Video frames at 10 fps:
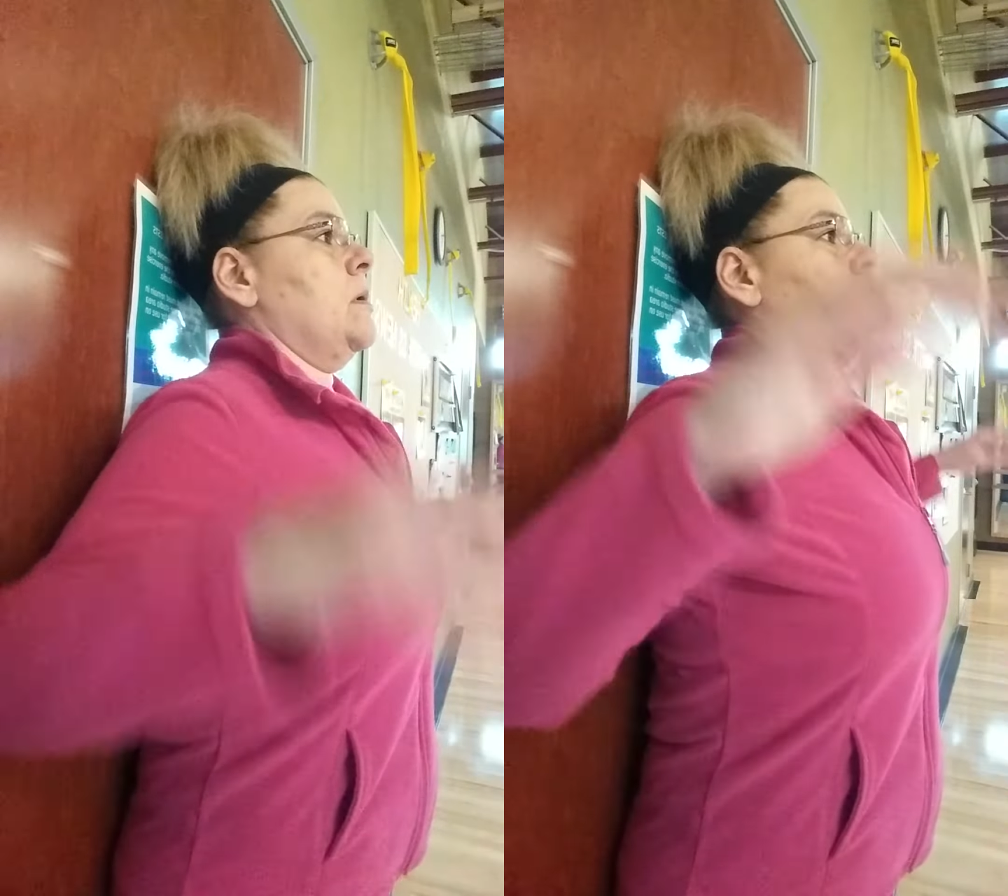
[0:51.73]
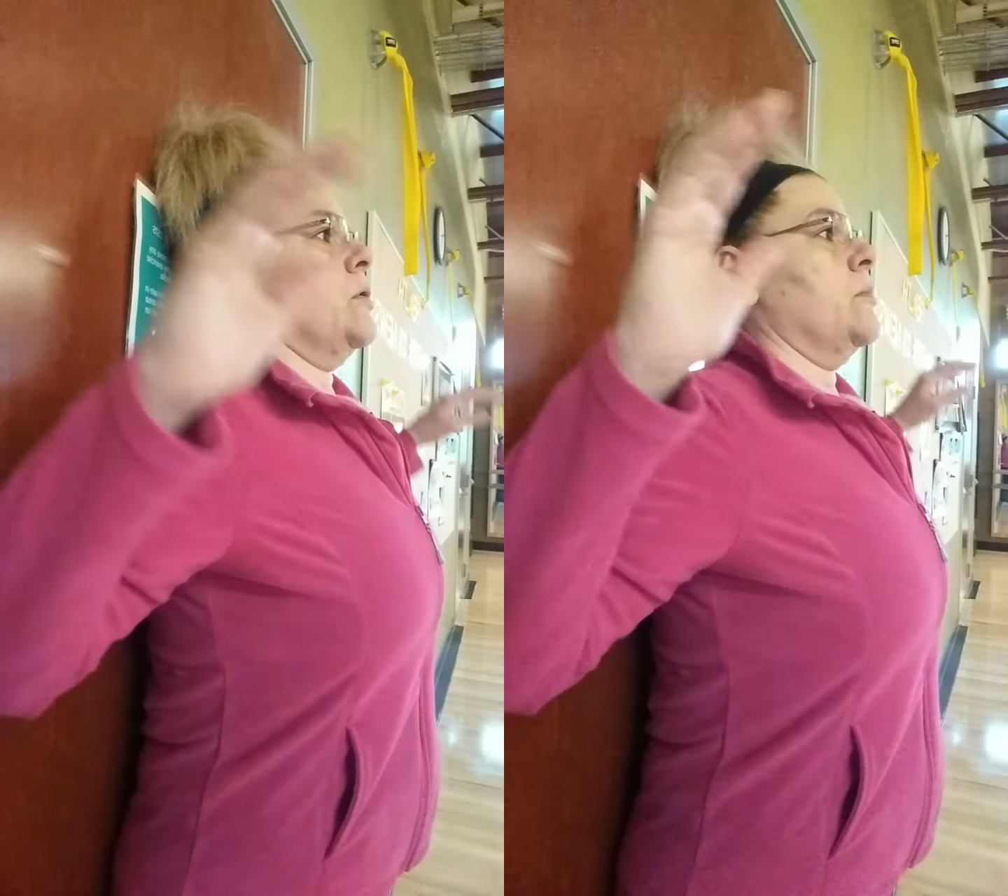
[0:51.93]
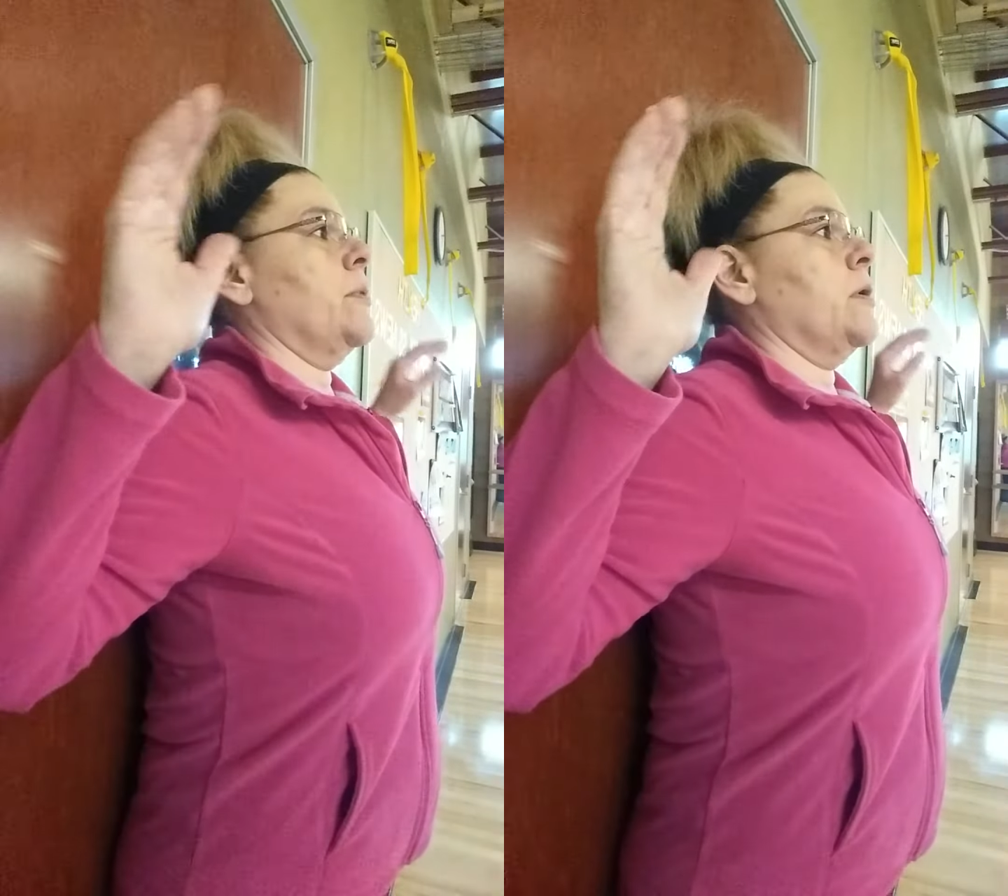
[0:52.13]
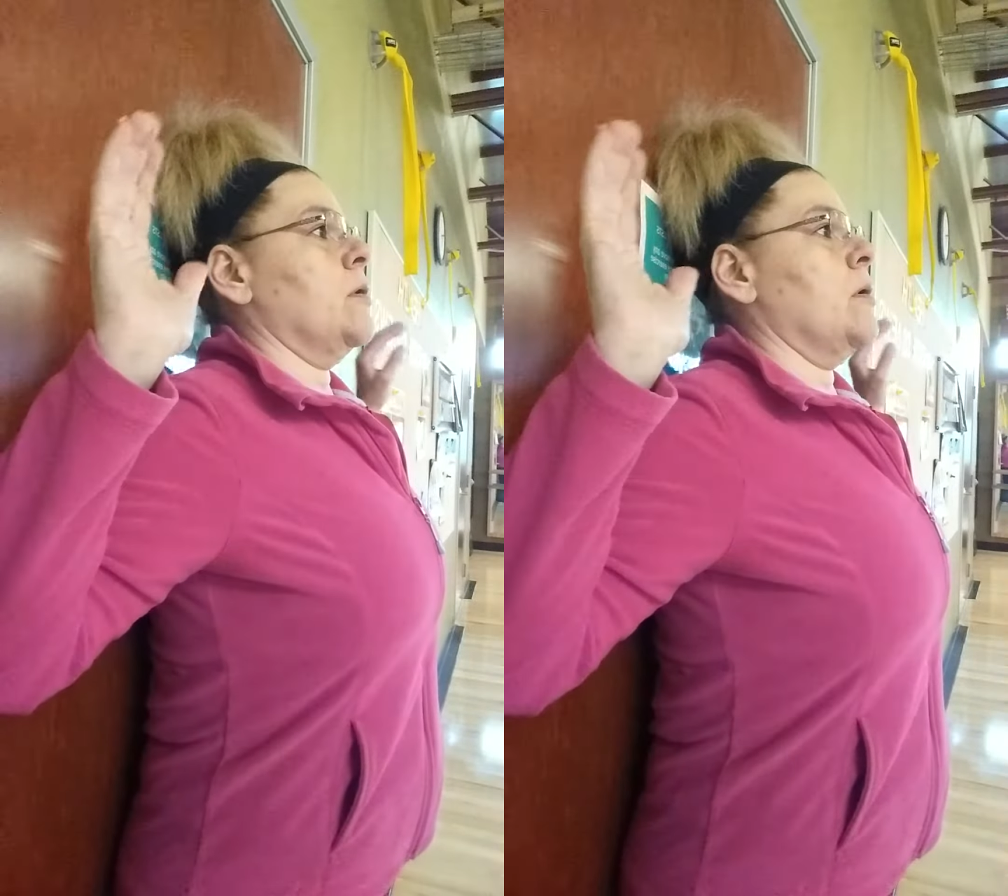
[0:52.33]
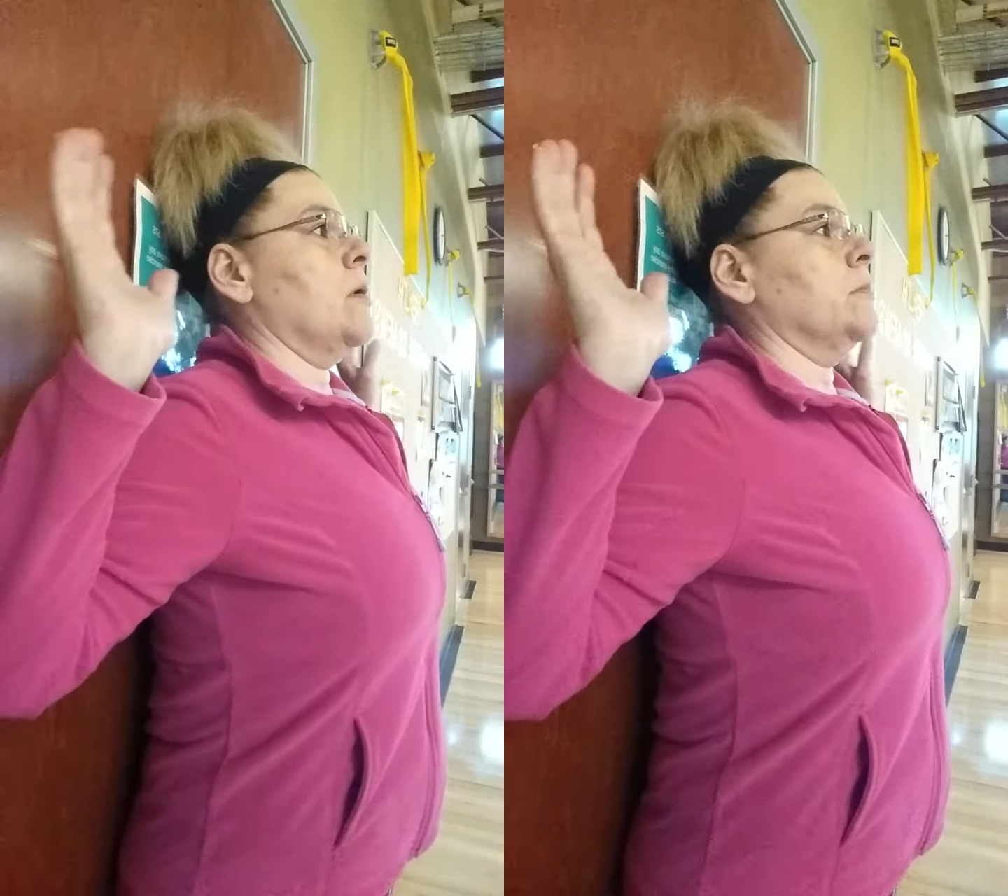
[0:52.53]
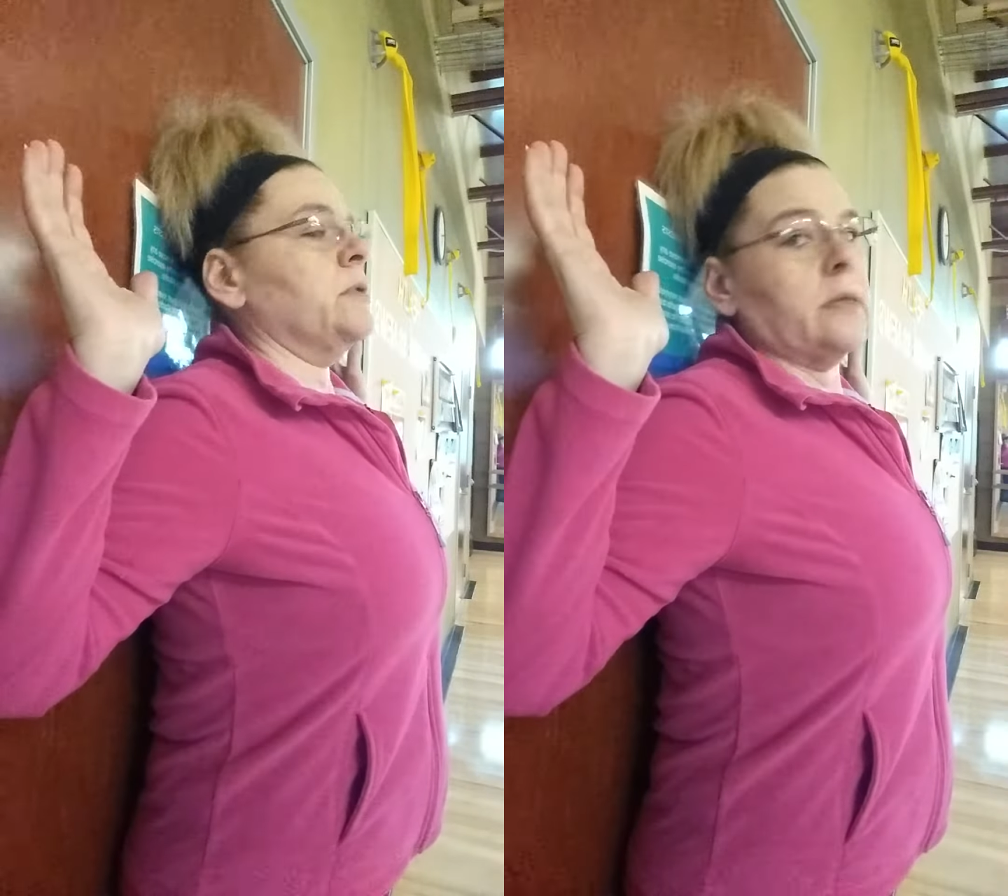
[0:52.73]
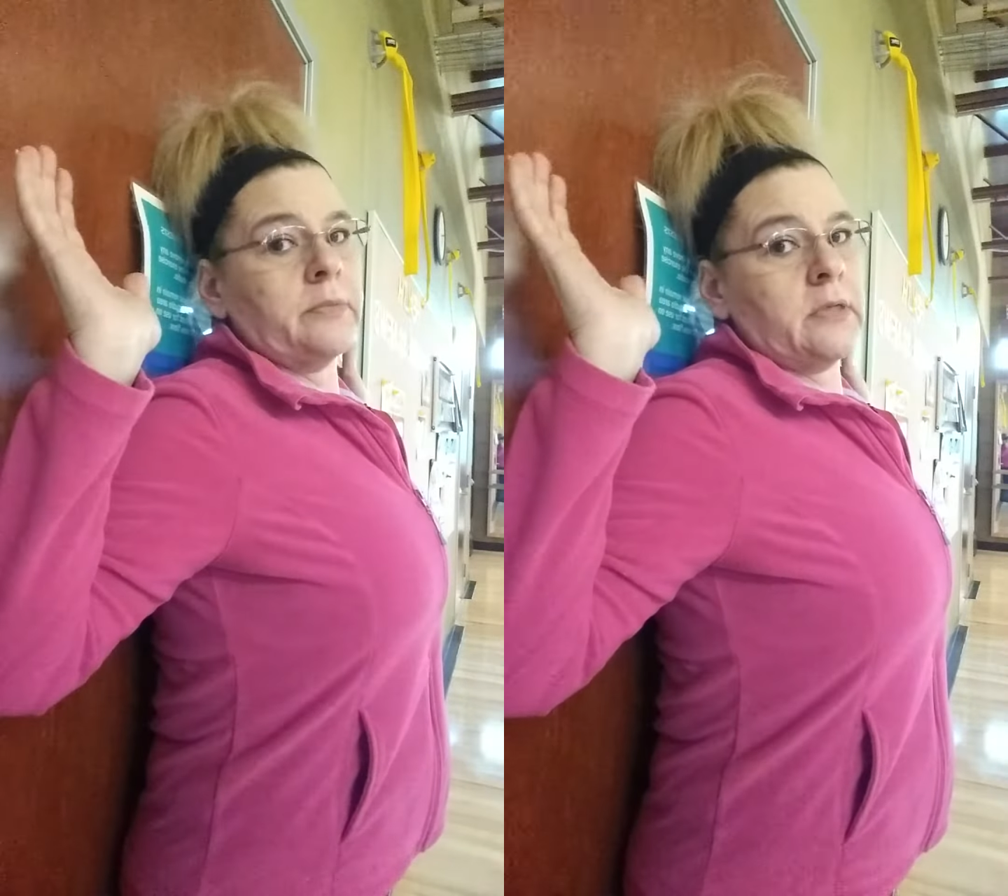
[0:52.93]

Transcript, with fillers: You're gonna bring your arms up